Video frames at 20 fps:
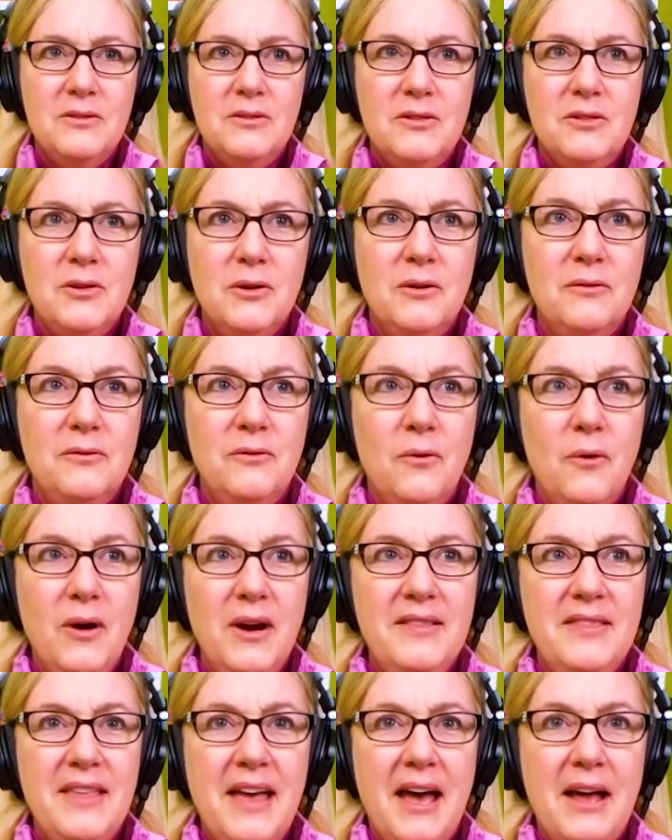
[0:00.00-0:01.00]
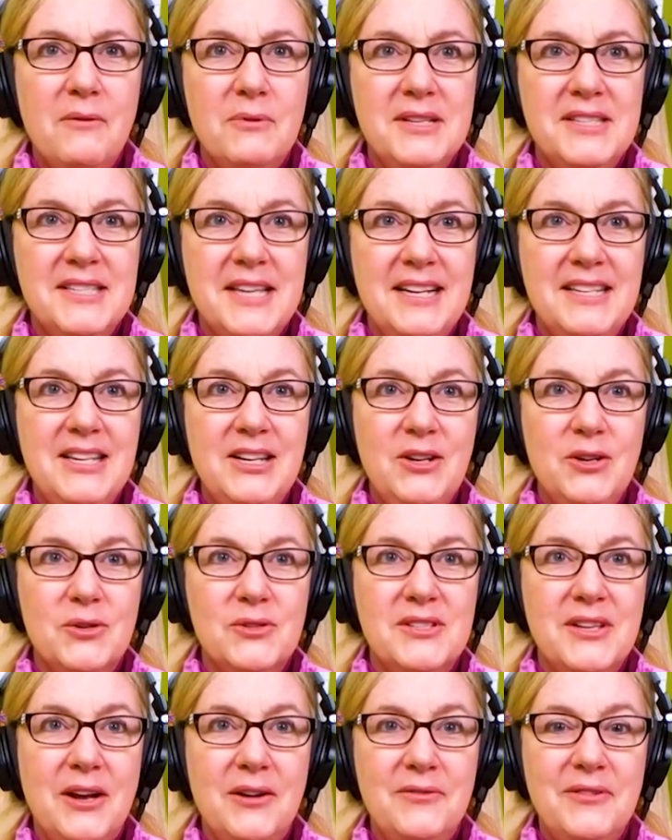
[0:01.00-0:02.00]
to avoid that, resenting
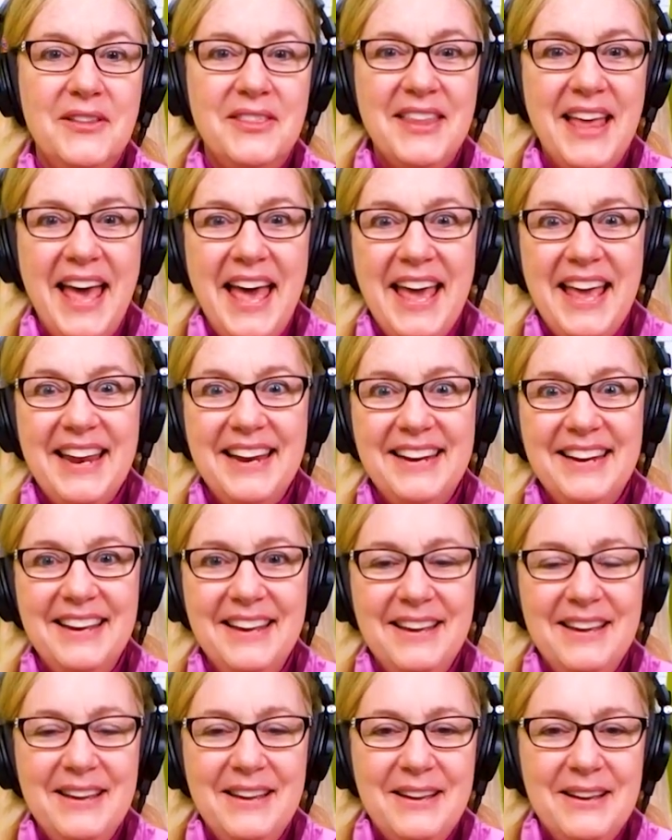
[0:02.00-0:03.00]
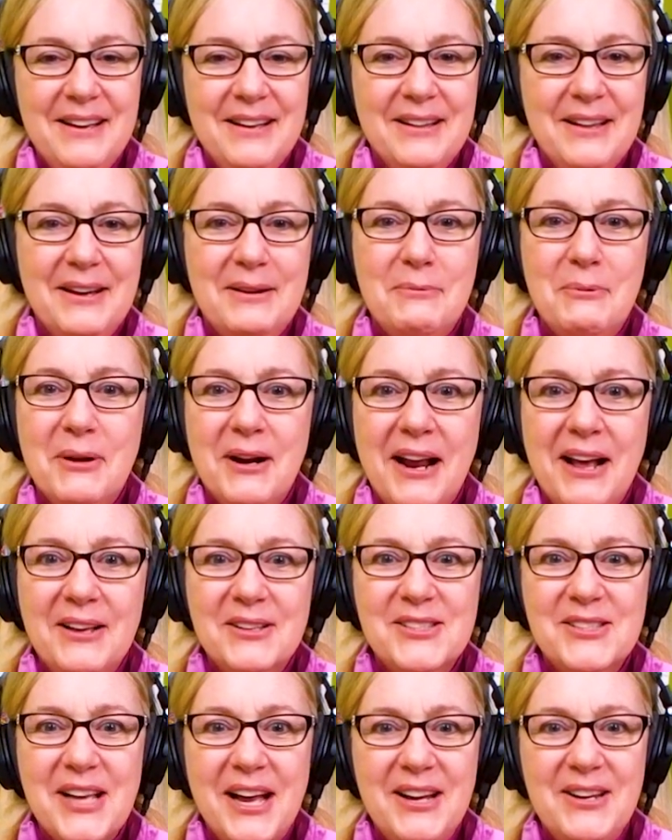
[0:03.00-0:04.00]
yourself, and then what
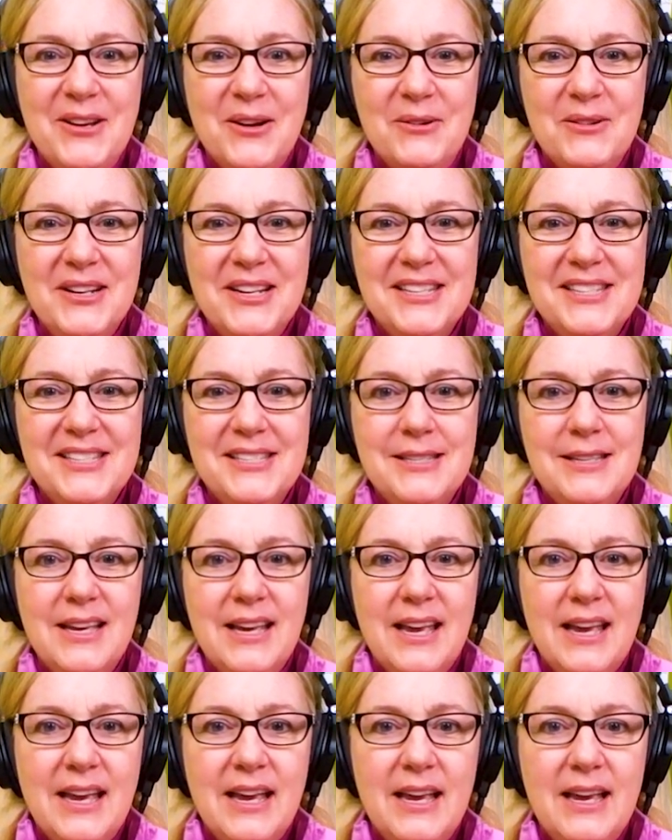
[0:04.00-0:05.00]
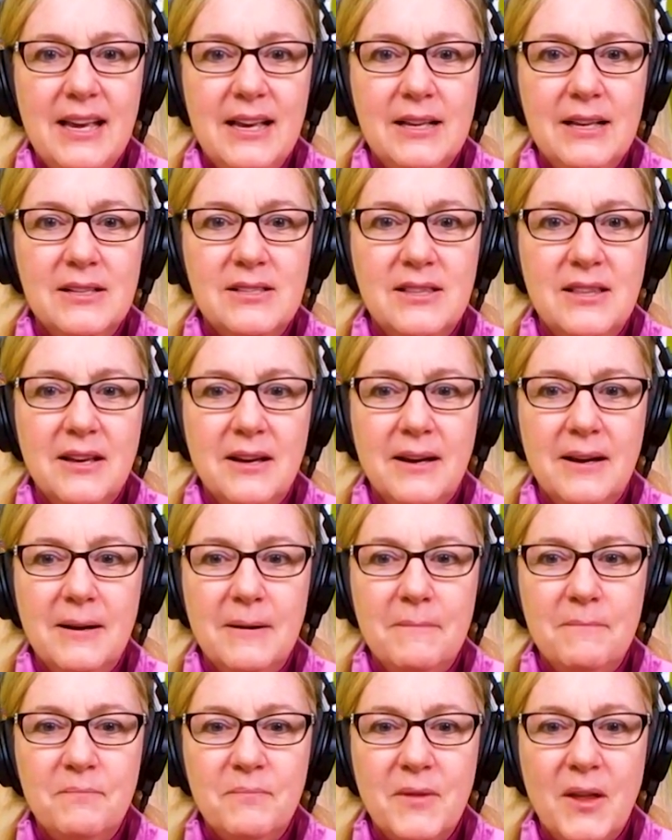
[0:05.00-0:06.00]
else I notice is
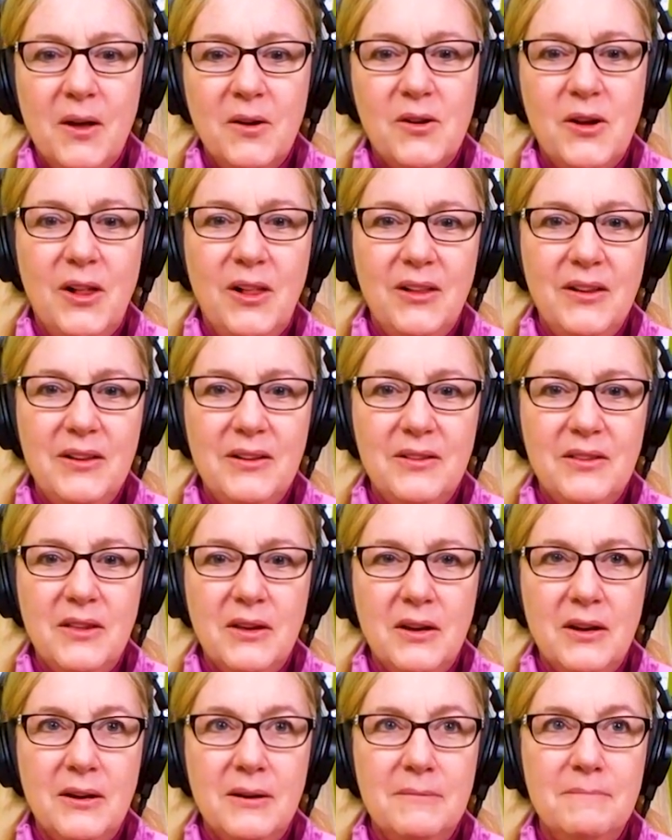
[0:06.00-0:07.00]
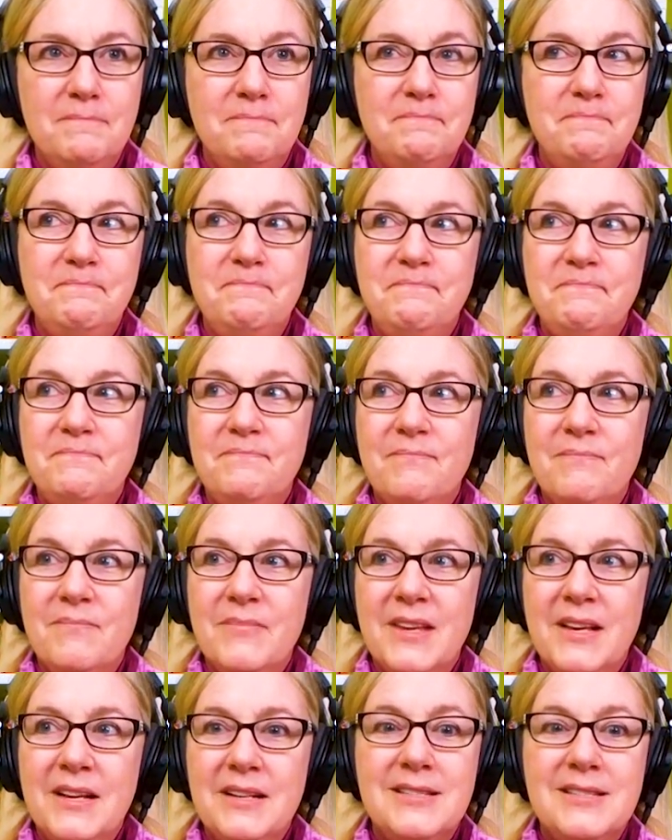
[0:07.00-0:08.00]
I'll call it the
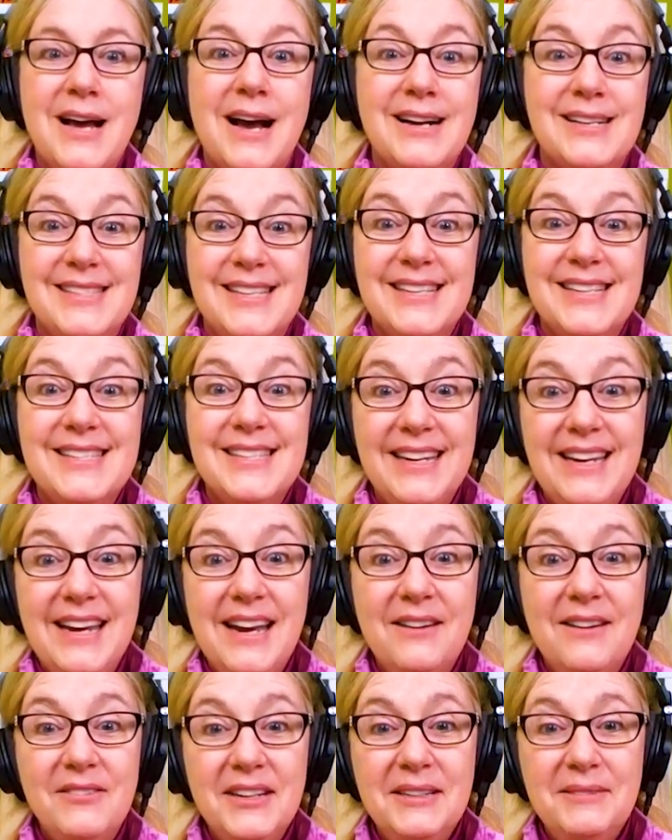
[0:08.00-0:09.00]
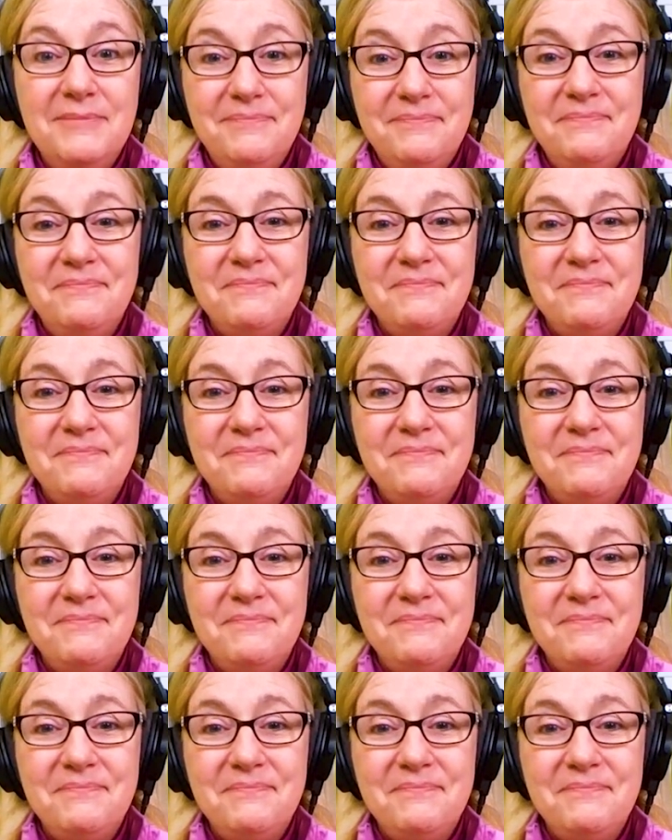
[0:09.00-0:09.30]
toxicity of it,